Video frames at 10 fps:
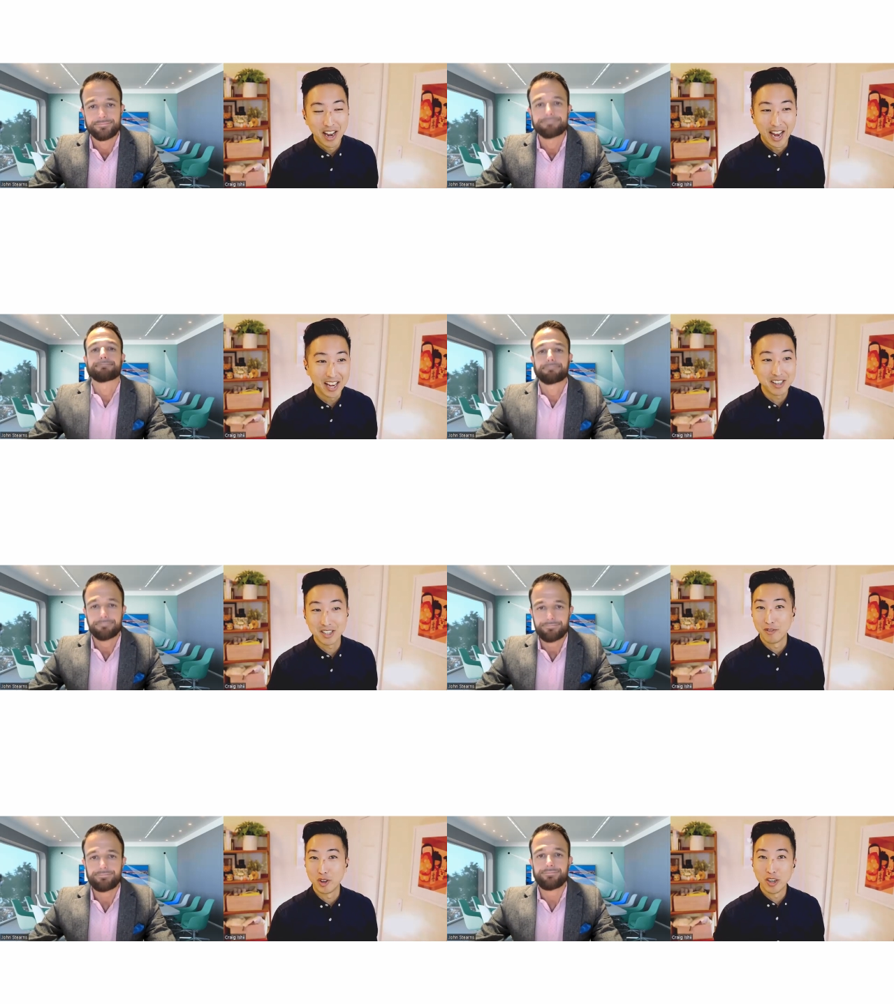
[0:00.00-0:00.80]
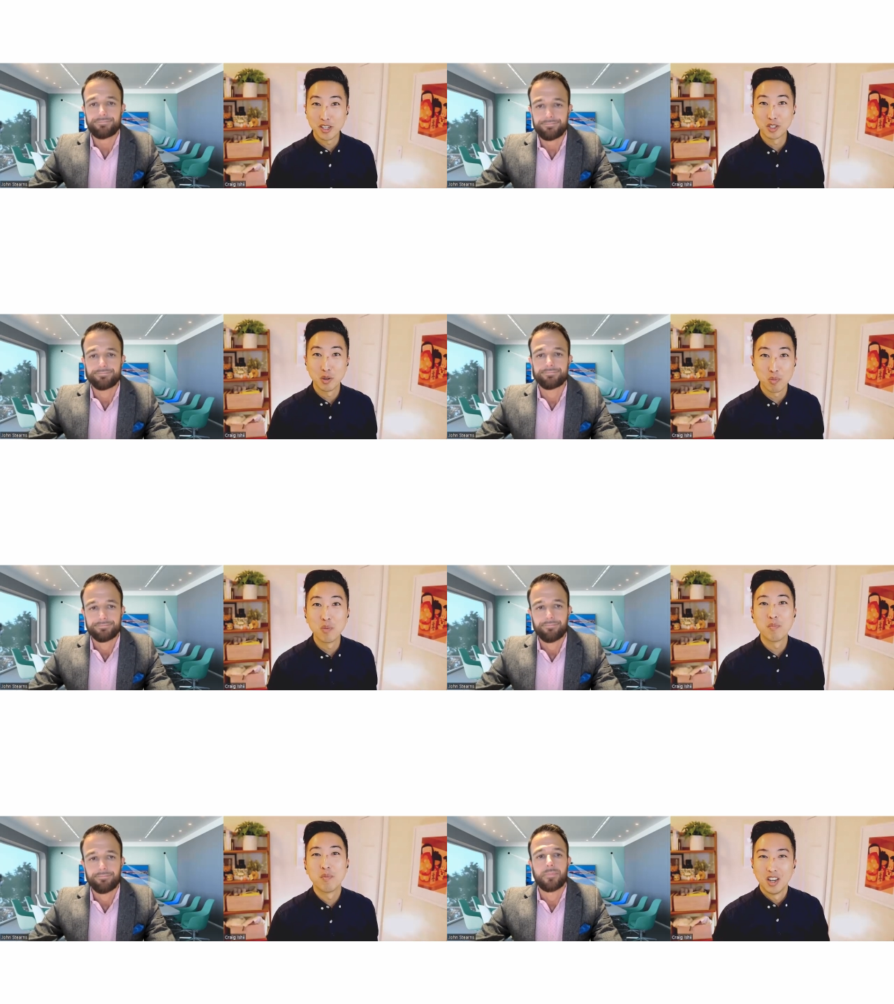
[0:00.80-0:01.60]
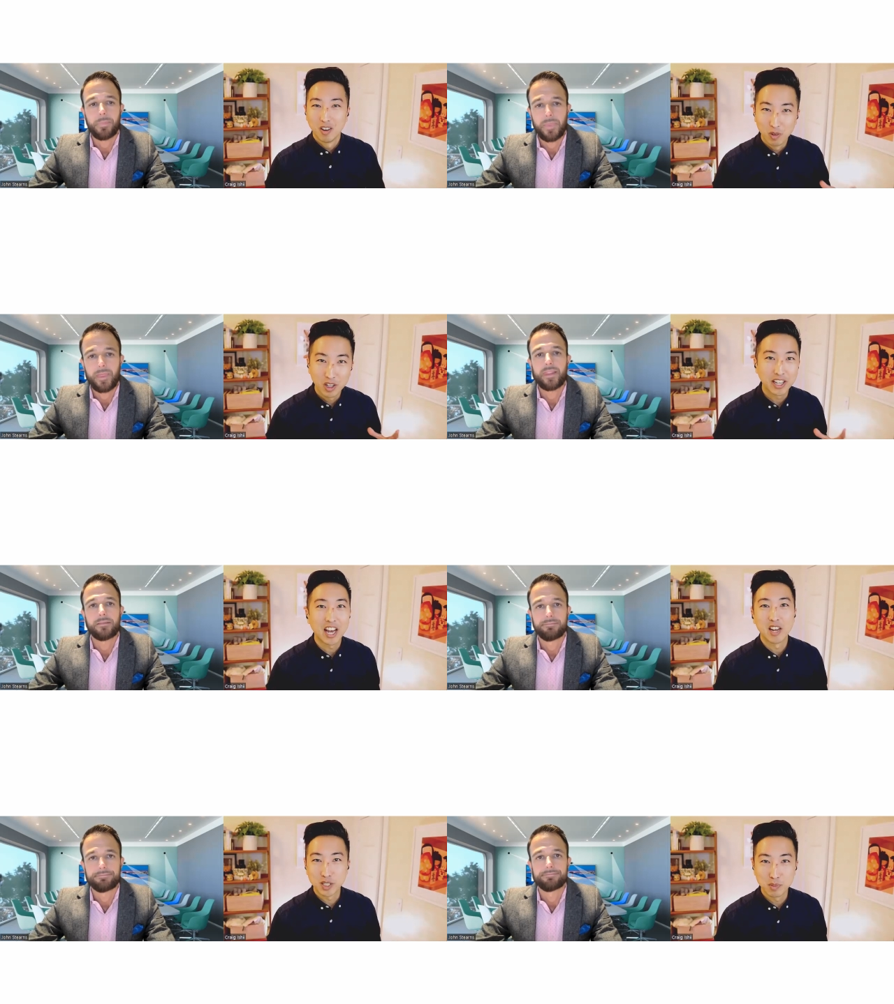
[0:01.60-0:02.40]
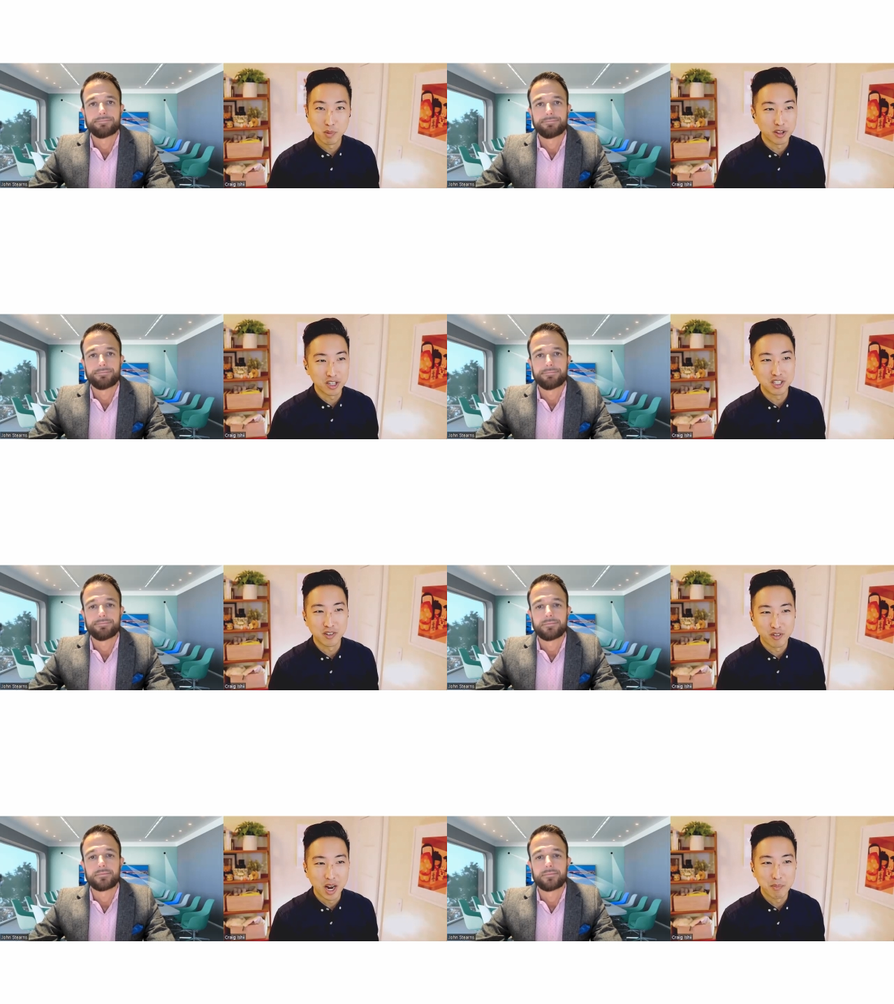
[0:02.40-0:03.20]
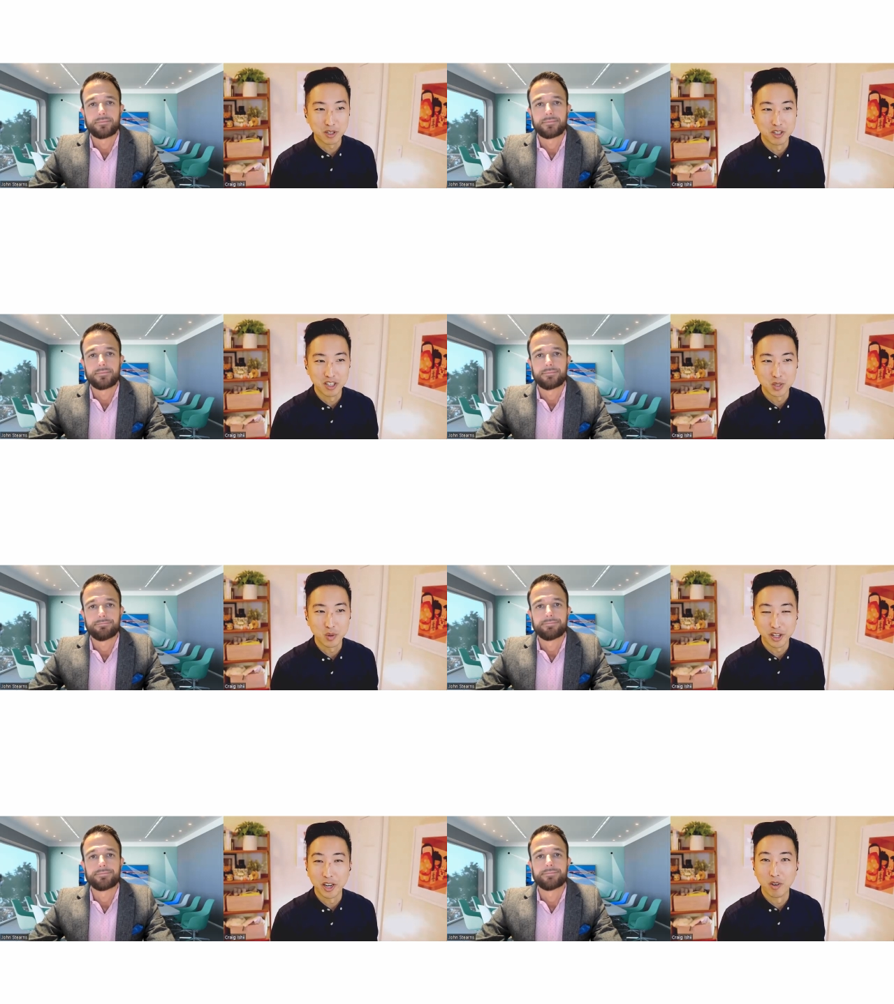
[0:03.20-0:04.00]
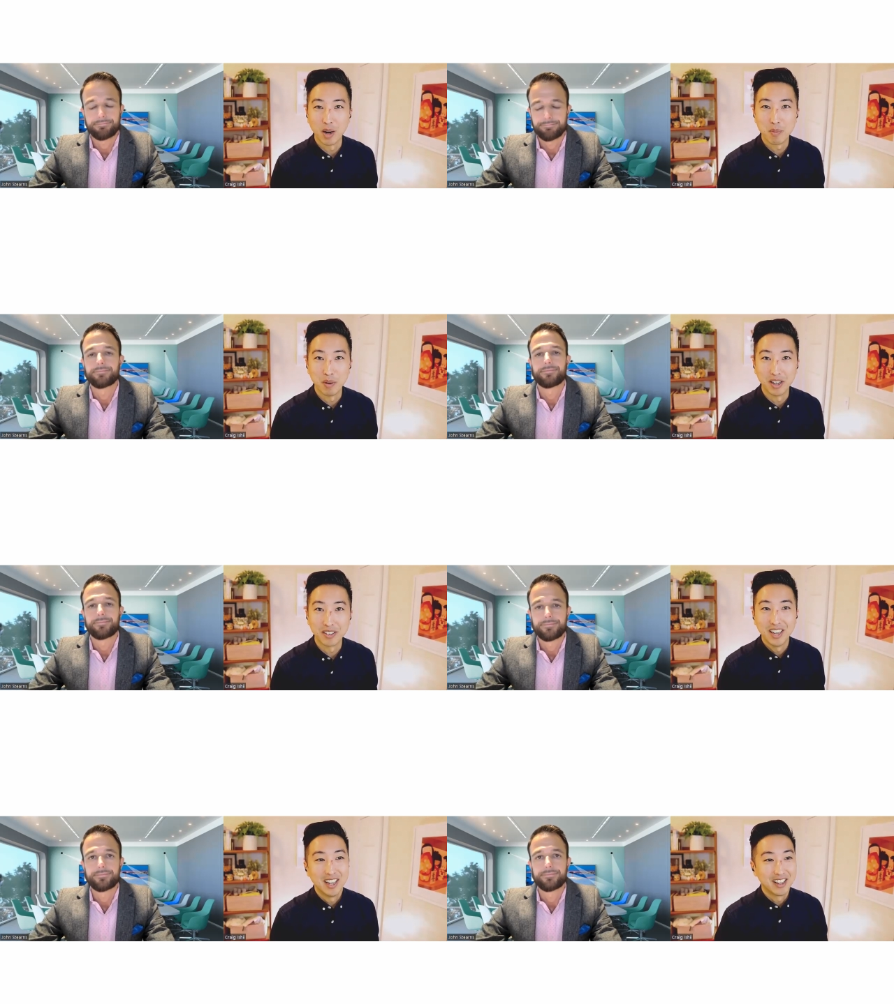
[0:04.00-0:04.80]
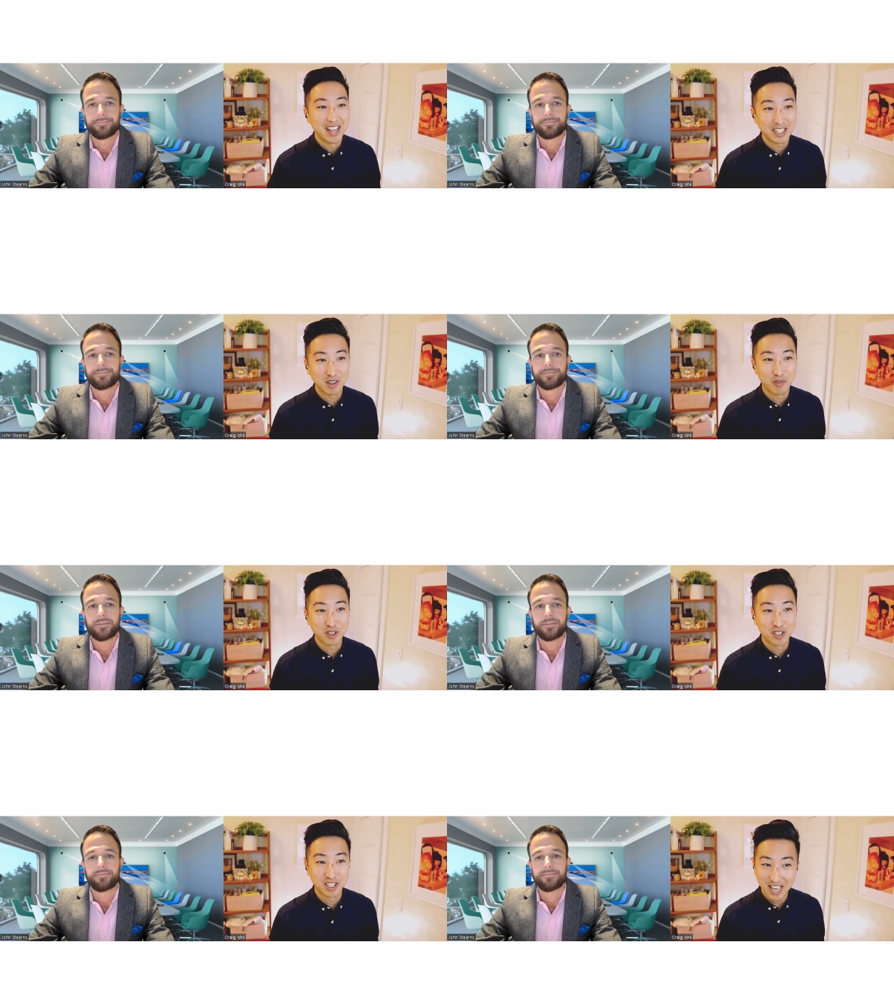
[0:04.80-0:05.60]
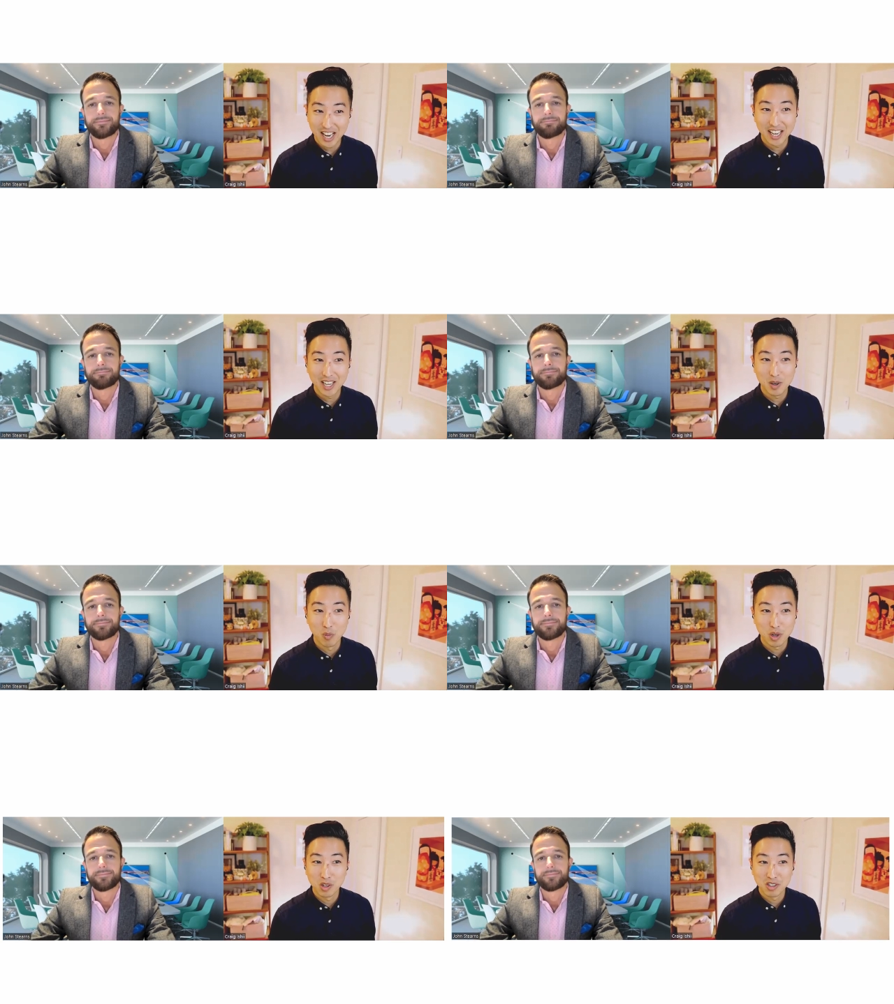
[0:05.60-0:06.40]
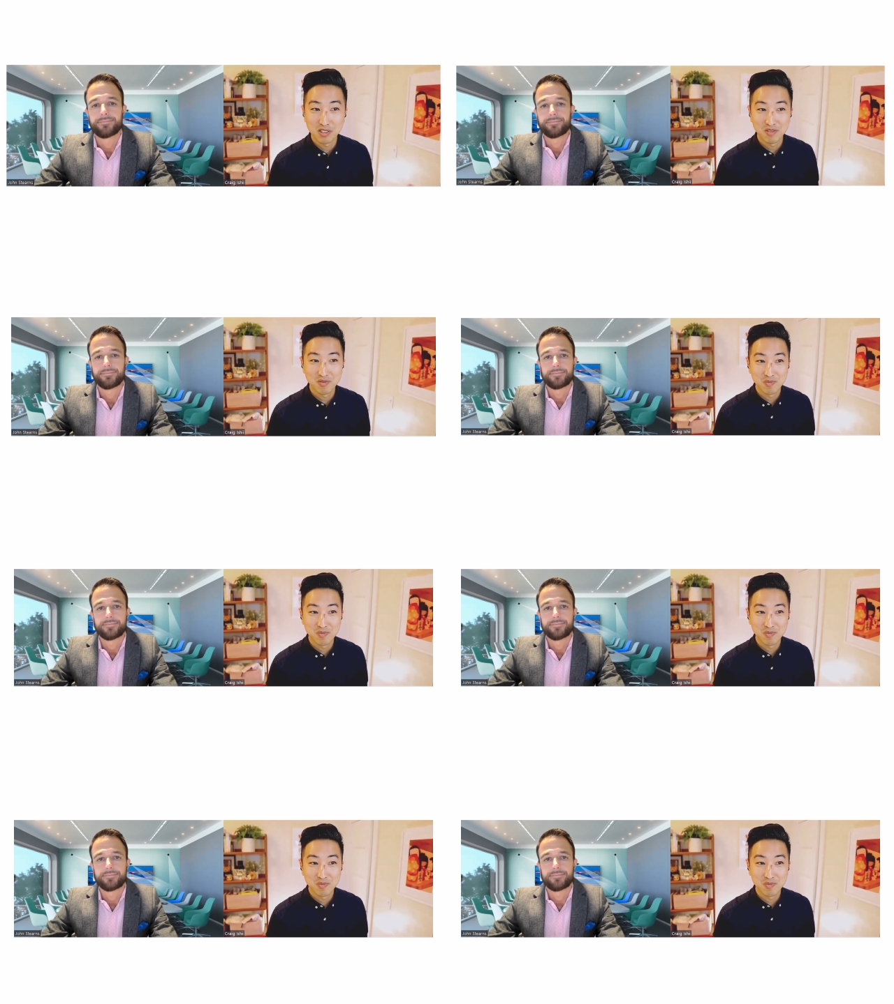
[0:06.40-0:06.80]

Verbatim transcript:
Speaker 1: And if you're in a Zoom room, really kind of explore these different opportunities with interop. but that's it for today we will